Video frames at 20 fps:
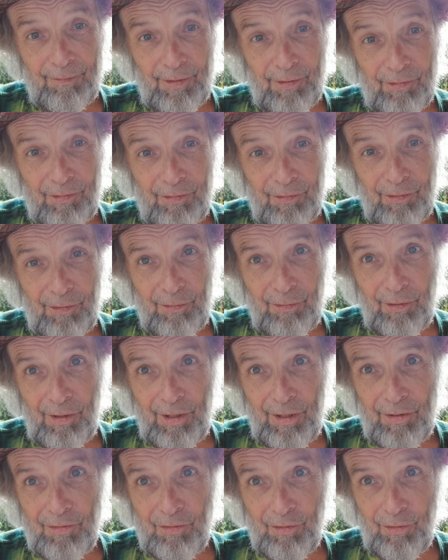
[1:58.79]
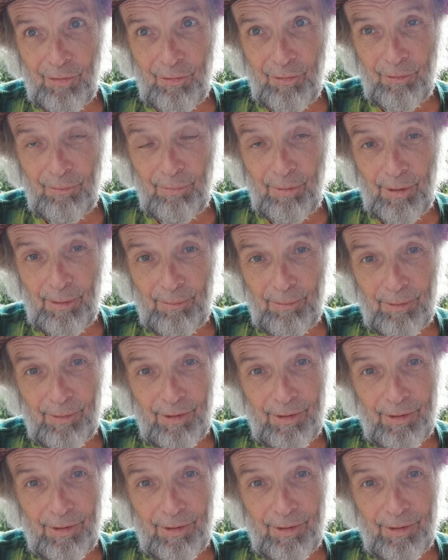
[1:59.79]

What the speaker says: us New Age Earth people.